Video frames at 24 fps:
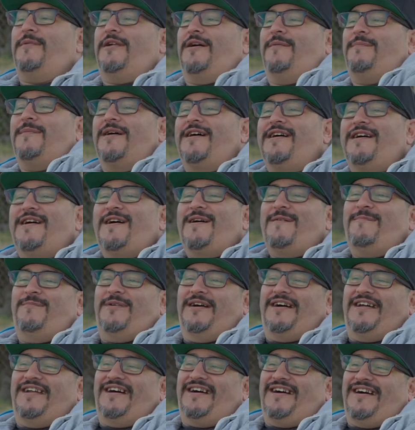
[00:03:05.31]
up.
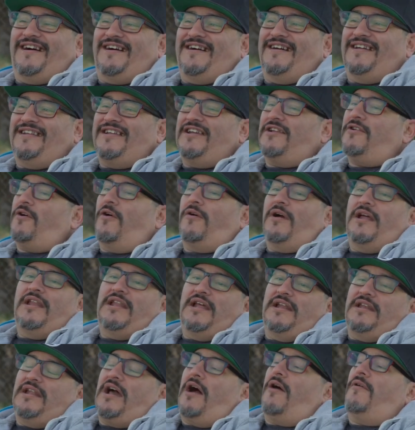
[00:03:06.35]
But, and
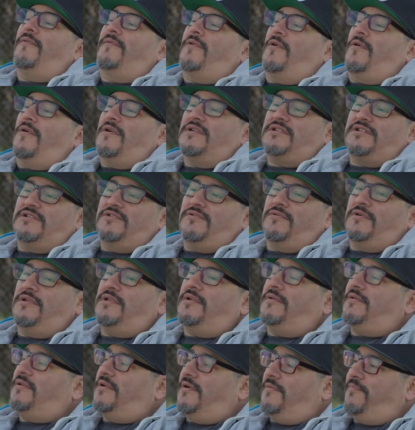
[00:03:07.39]
then now, of course, doing
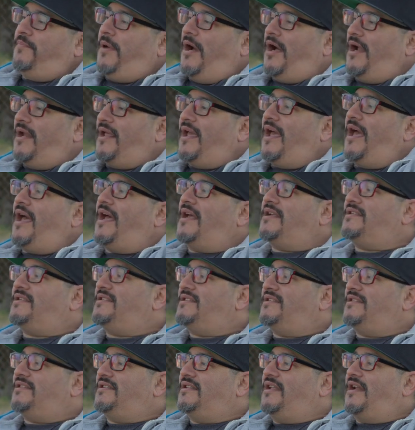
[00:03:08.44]
the
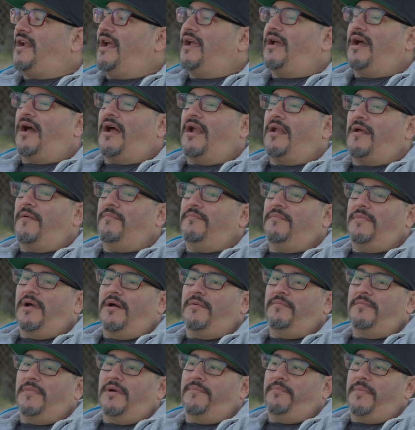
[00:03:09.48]
podcasts that I got,
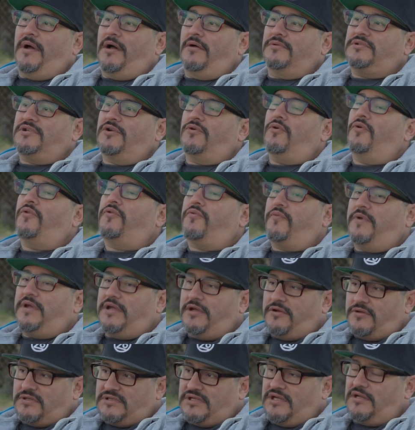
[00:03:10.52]
I'm about to go 3
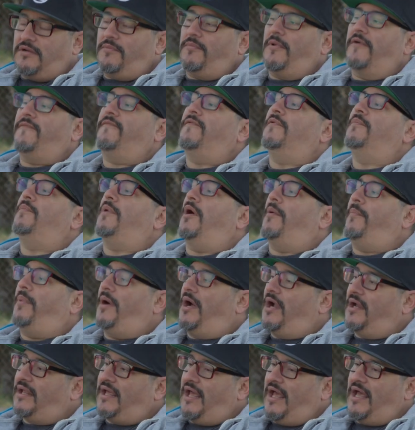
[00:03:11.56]
years into my football
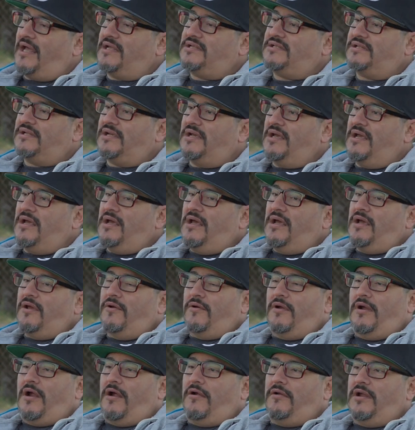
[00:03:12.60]
podcast,
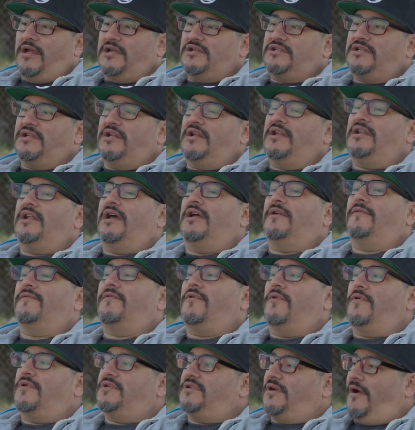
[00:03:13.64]
Gridiron Nation, and then, of
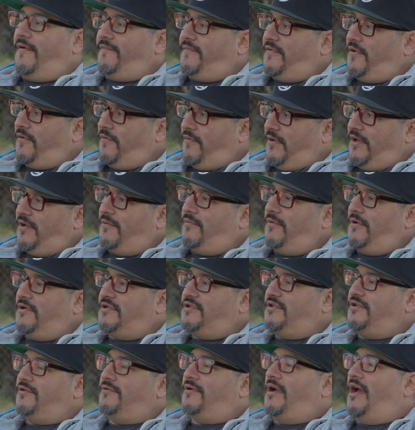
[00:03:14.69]
course, Off the Grid,
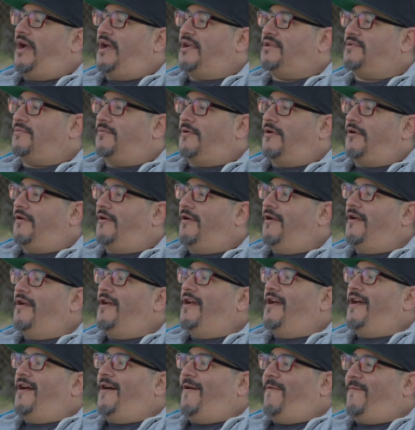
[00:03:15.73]
which you guys were
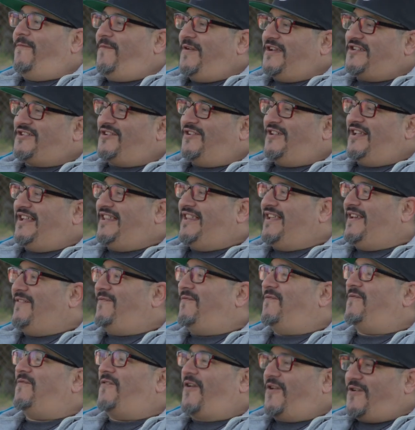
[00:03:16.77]
officially the
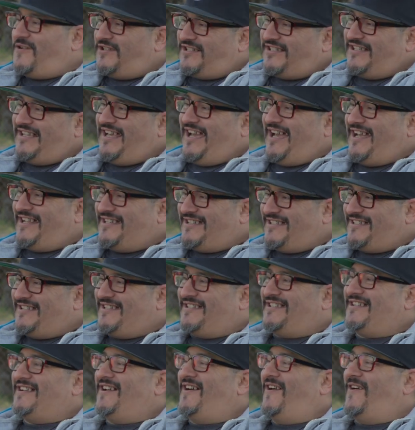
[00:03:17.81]
first
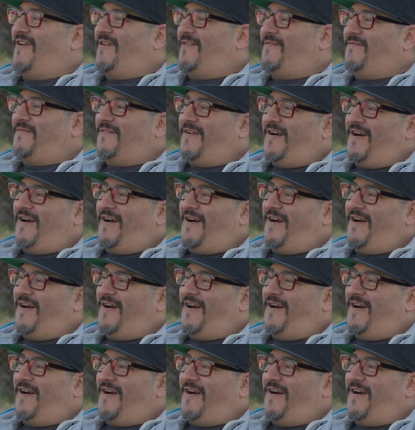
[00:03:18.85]
guests of.